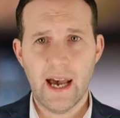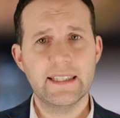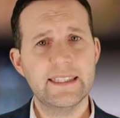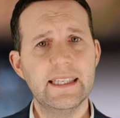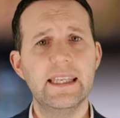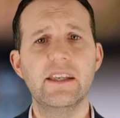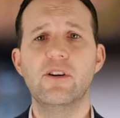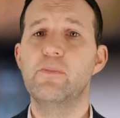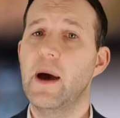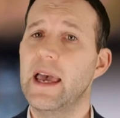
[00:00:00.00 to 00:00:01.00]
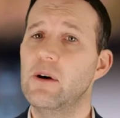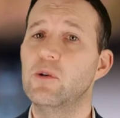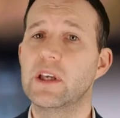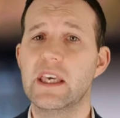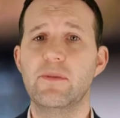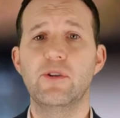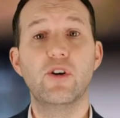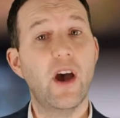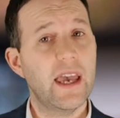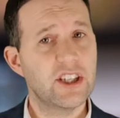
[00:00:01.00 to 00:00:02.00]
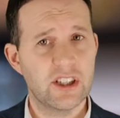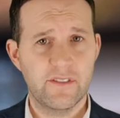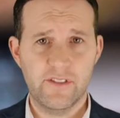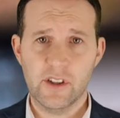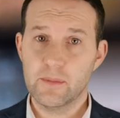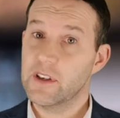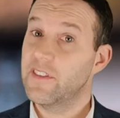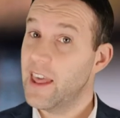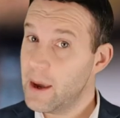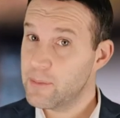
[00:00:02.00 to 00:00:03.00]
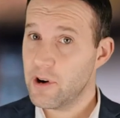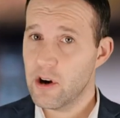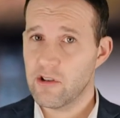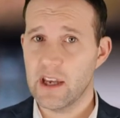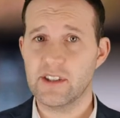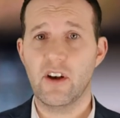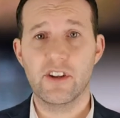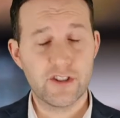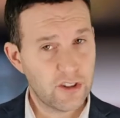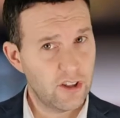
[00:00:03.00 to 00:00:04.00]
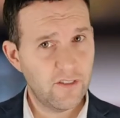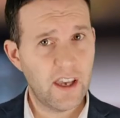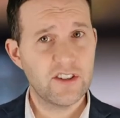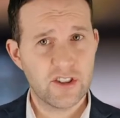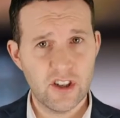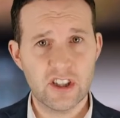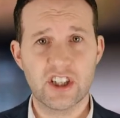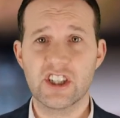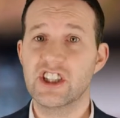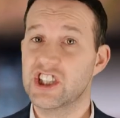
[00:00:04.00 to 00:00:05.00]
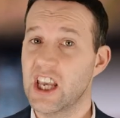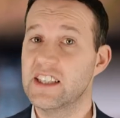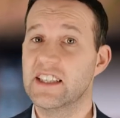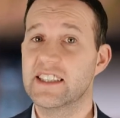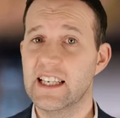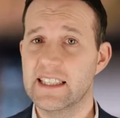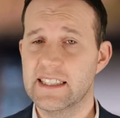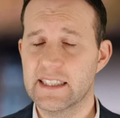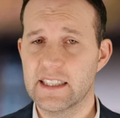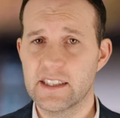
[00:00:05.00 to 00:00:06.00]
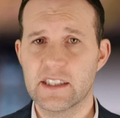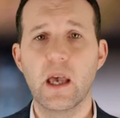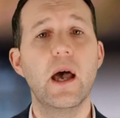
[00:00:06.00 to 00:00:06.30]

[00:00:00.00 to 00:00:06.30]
Ideally, your buyer will keep your agent informed of their progress on the survey, searches and chasing solicitors.